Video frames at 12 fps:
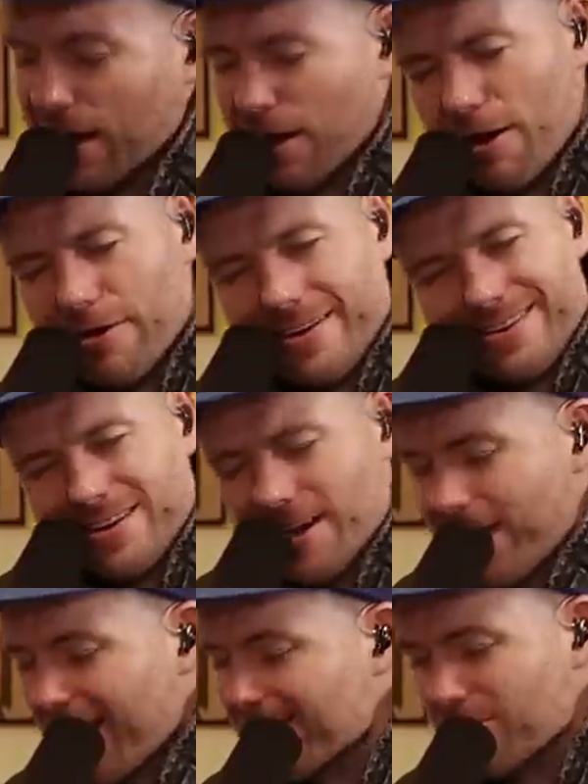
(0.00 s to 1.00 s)
I heard it.
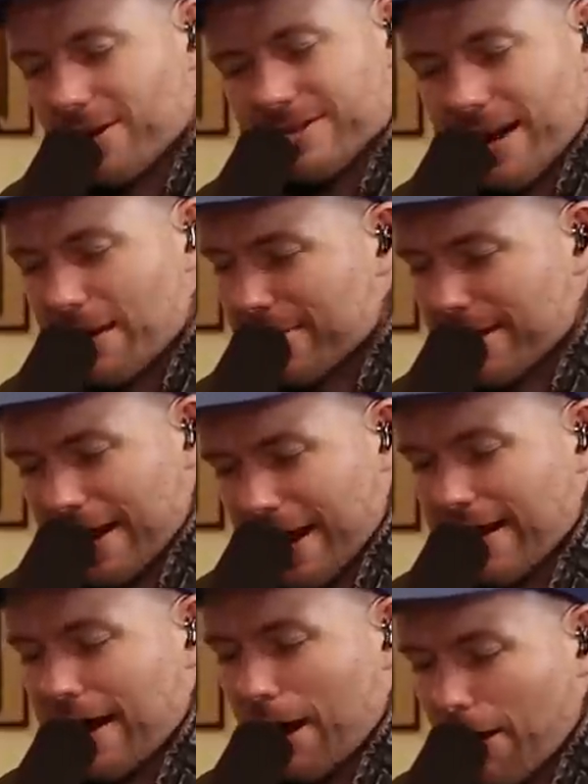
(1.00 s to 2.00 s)
Don't tell me they're
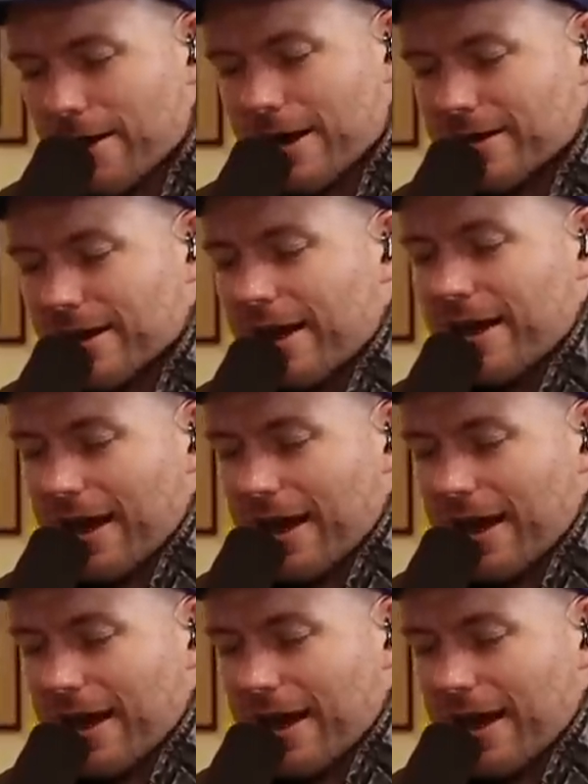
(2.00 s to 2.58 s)
not. I heard it.